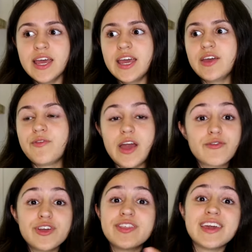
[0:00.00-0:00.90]
If
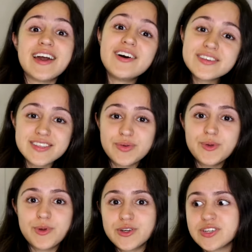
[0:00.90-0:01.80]
everything else that we
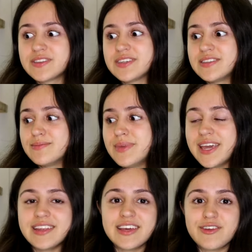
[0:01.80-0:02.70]
purchase is
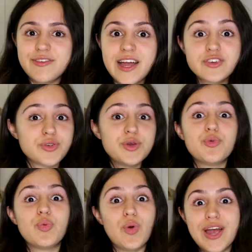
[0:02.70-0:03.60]
made in a factory,
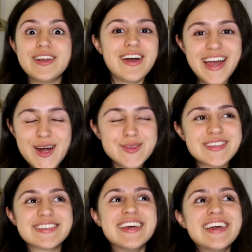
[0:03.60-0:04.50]
why not
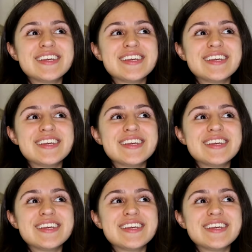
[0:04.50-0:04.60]
houses?